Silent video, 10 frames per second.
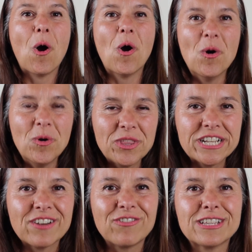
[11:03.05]
All the
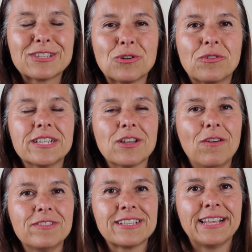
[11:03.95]
different stories.
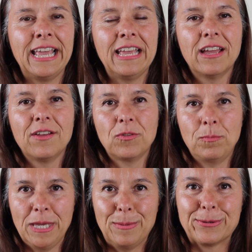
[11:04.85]
Obviously, the
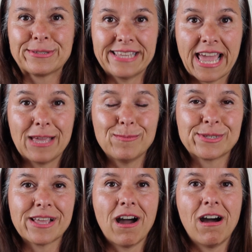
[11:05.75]
people's
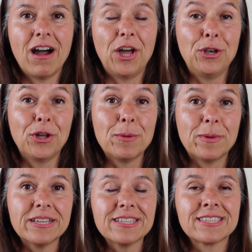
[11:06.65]
names are
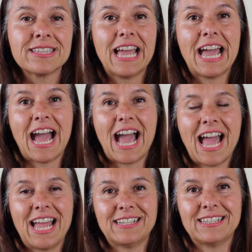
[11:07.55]
anonymous,
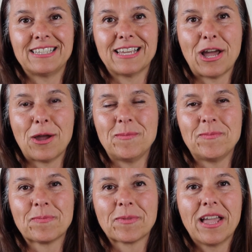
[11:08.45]
and
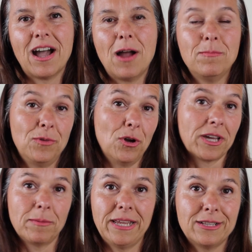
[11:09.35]
um, I'm not
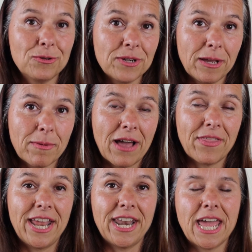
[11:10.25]
going to be talking about
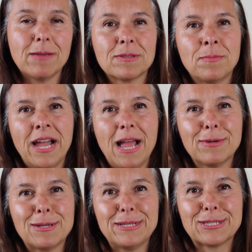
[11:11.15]
their names, but I am
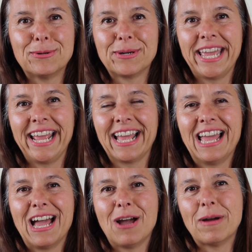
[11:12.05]
going to be talking
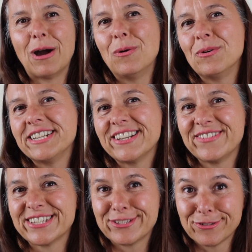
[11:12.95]
about all the
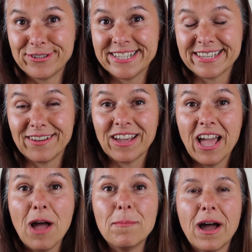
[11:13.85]
different stories that have
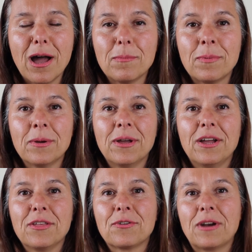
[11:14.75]
come up
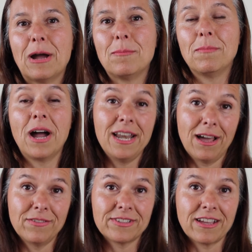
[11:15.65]
throughout my
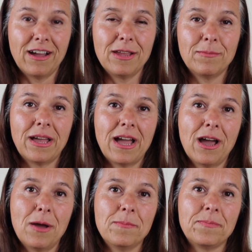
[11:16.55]
lifetime
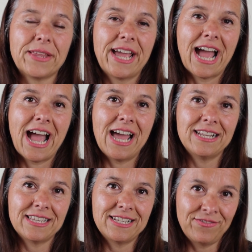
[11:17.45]
um,
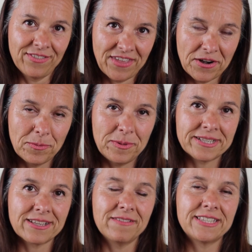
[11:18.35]
and the different
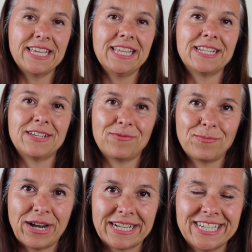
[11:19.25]
therapists I've seen, the
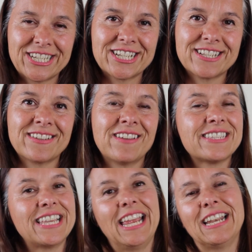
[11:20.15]
different practitioners
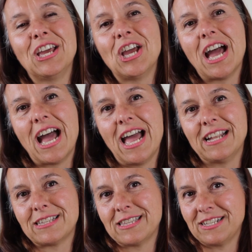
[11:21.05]
I've seen,
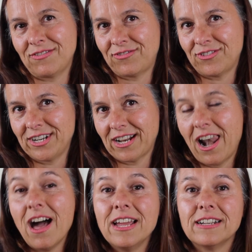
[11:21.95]
and the different
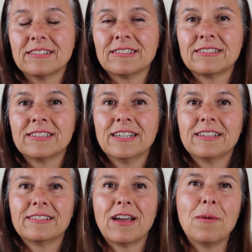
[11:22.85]
clients.
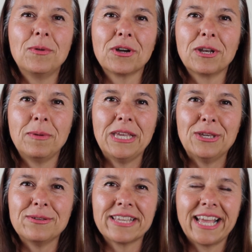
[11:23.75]
So I'm not going to be
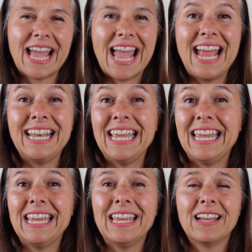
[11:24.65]
using
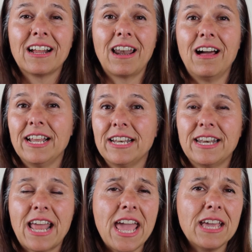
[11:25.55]
any client
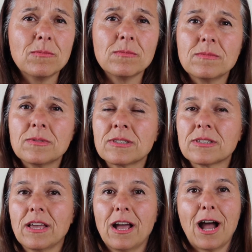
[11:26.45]

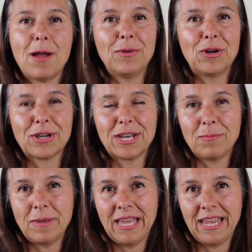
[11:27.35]
names. I'm not going
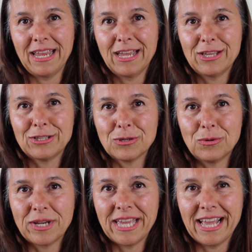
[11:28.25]
to be
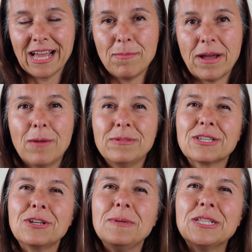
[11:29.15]
talking about, I'm
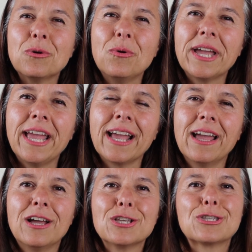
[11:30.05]
just going to be
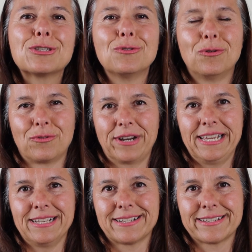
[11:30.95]
talking
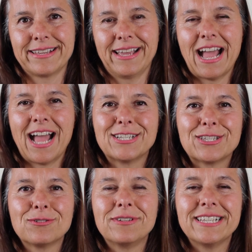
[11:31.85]
stories and
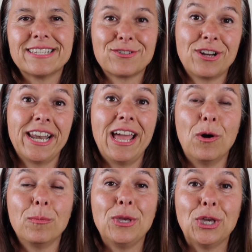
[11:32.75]
stories to try and
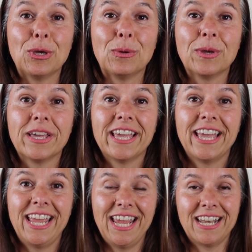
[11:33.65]
help you
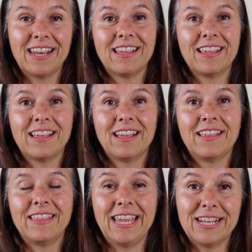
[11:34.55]
in
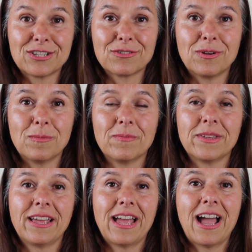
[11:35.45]
the interim.
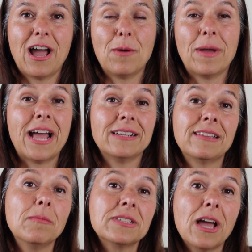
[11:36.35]
Um, and
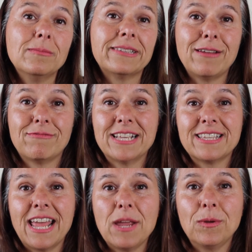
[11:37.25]
sometimes they
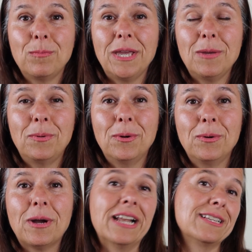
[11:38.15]
resonate with
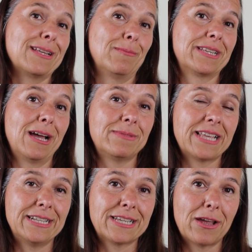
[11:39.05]
people and sometimes
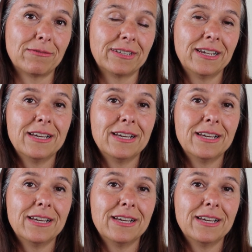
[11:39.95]
they don't.